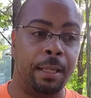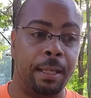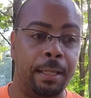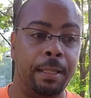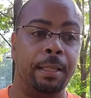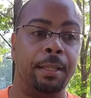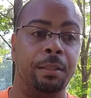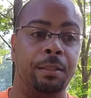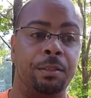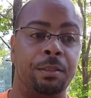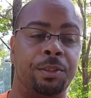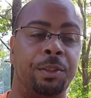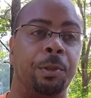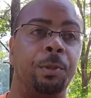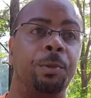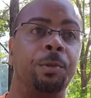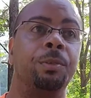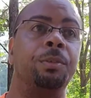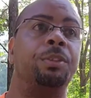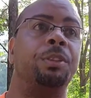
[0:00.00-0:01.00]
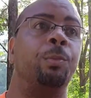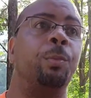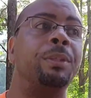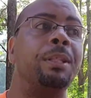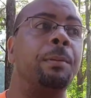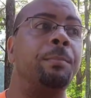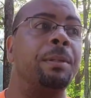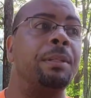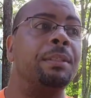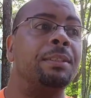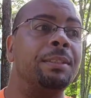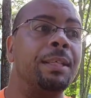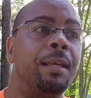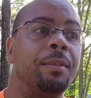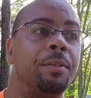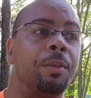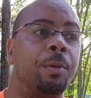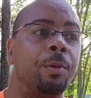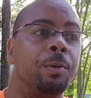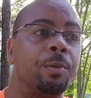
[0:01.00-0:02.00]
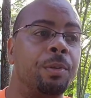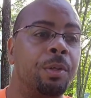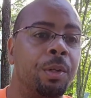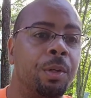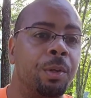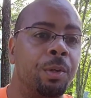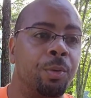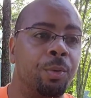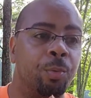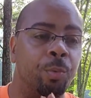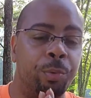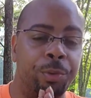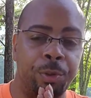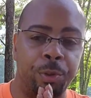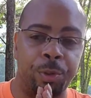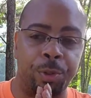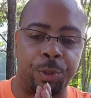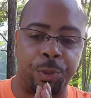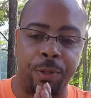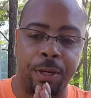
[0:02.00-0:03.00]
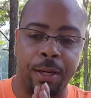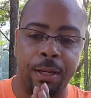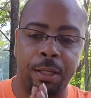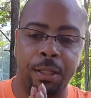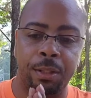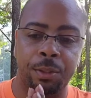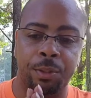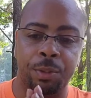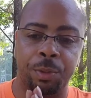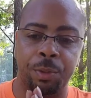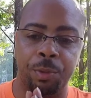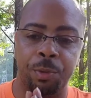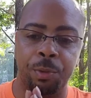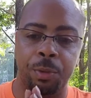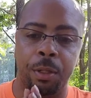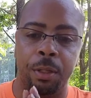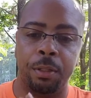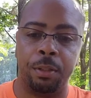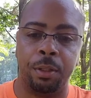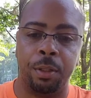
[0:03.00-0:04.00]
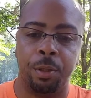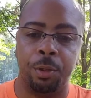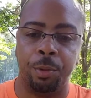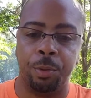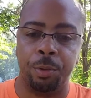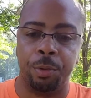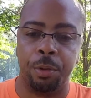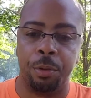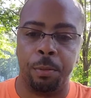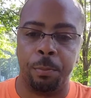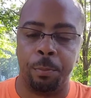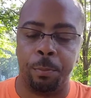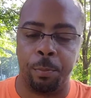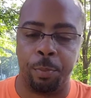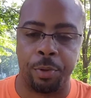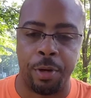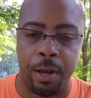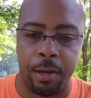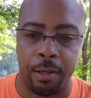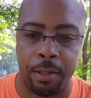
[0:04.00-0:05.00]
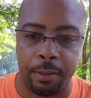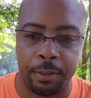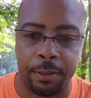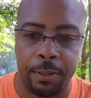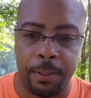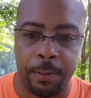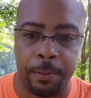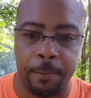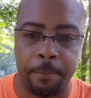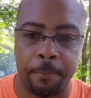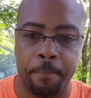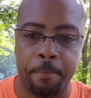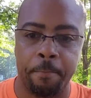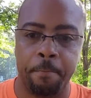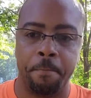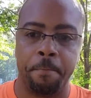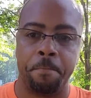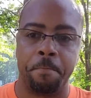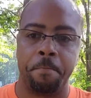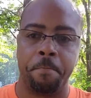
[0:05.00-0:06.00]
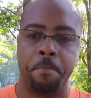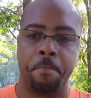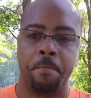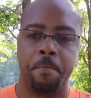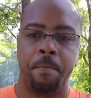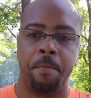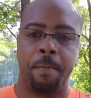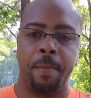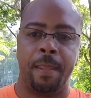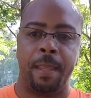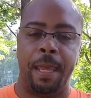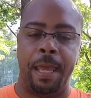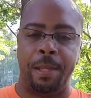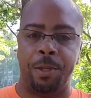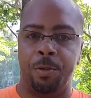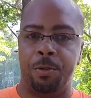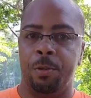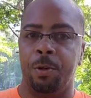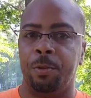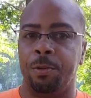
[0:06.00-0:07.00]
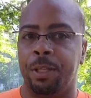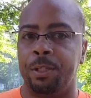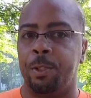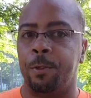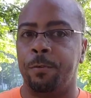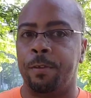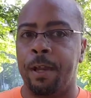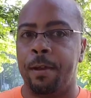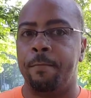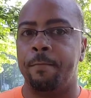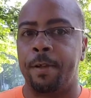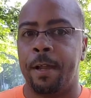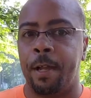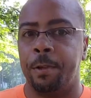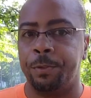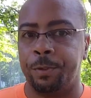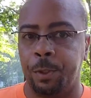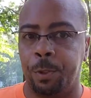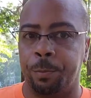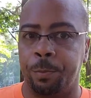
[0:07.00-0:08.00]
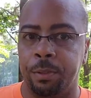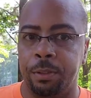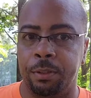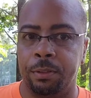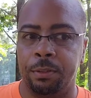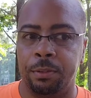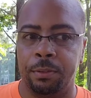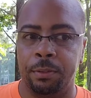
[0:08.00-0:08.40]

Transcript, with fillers: And so, so with that being said though, when you're trying to unload product and you know that you've got valves open